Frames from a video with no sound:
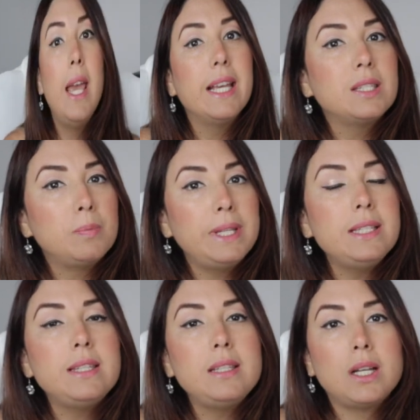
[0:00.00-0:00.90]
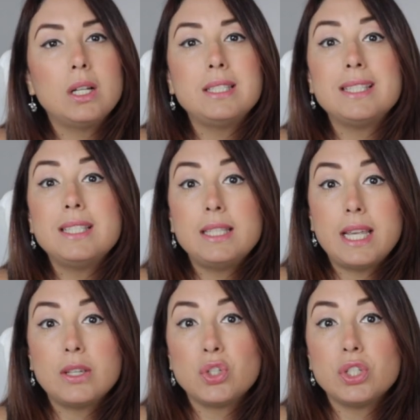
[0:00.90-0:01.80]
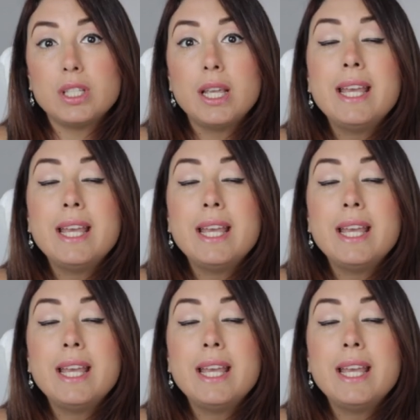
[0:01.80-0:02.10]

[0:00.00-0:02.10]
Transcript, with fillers: Explicit content detection.